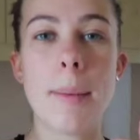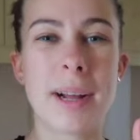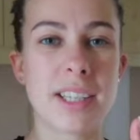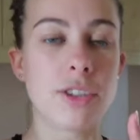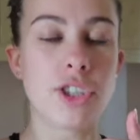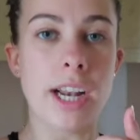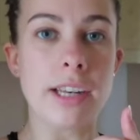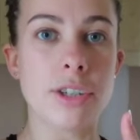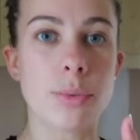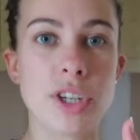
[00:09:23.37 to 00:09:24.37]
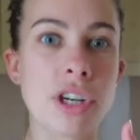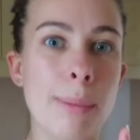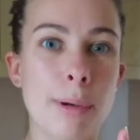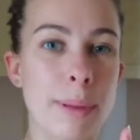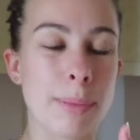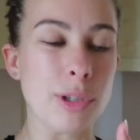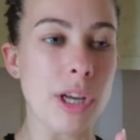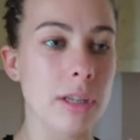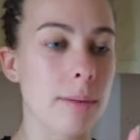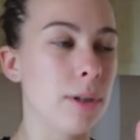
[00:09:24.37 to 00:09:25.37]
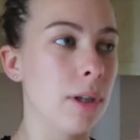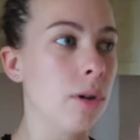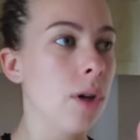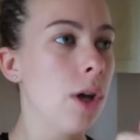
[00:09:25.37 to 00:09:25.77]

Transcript: putting challenge which a couple of people turned up to